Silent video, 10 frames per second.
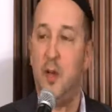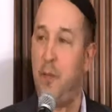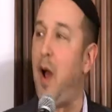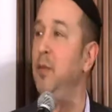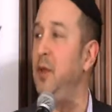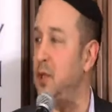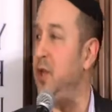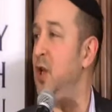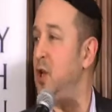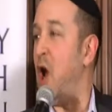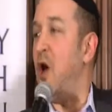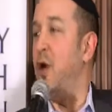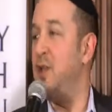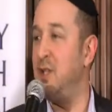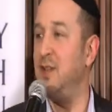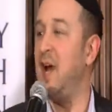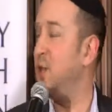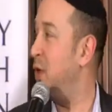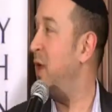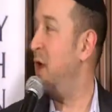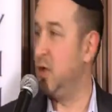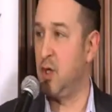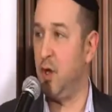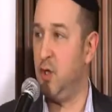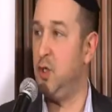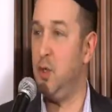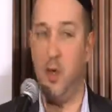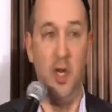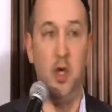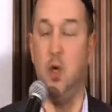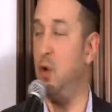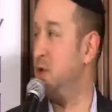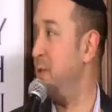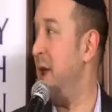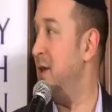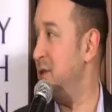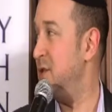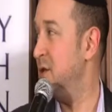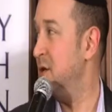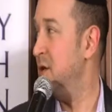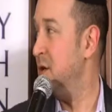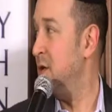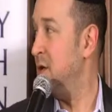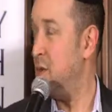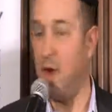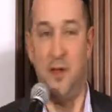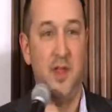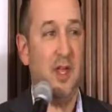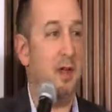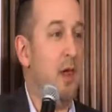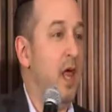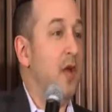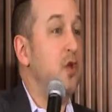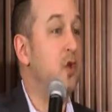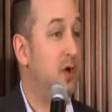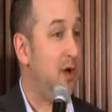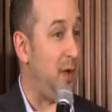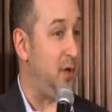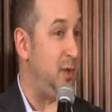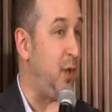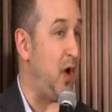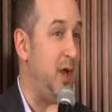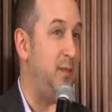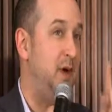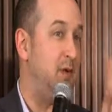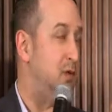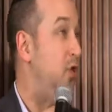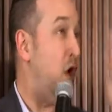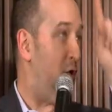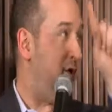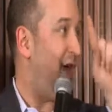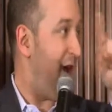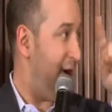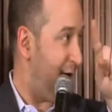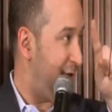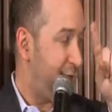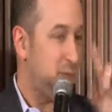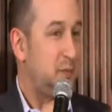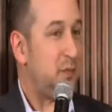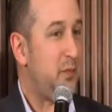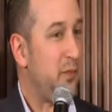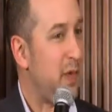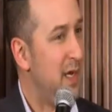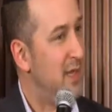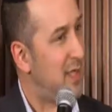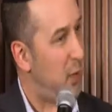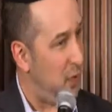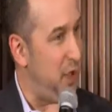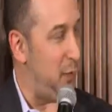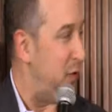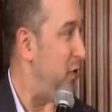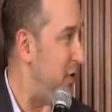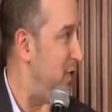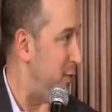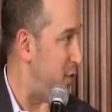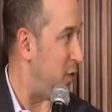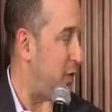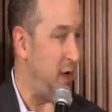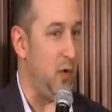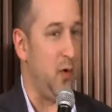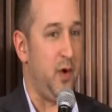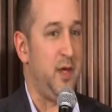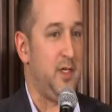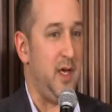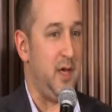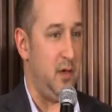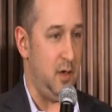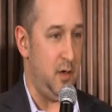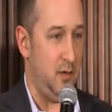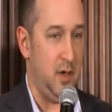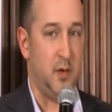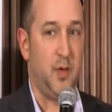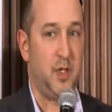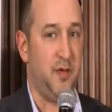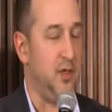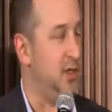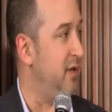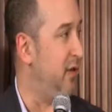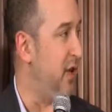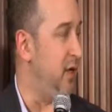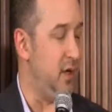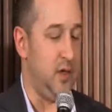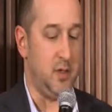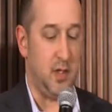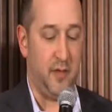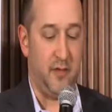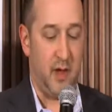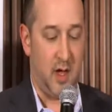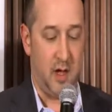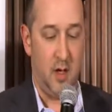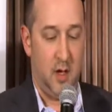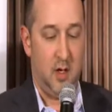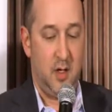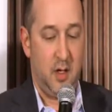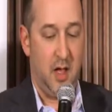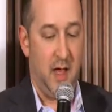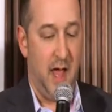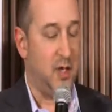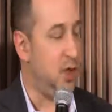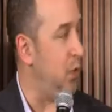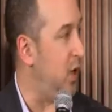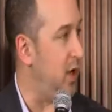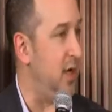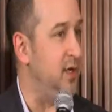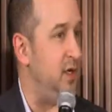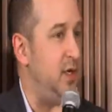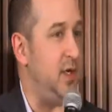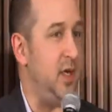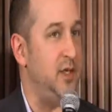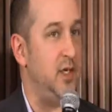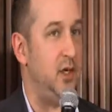publicly acknowledge that that's okay as long as you do it in your space. Right? You can come to the party but go there. Is that really a pluralism story, or is it, at the risk of using a very sort of edgy word, is it a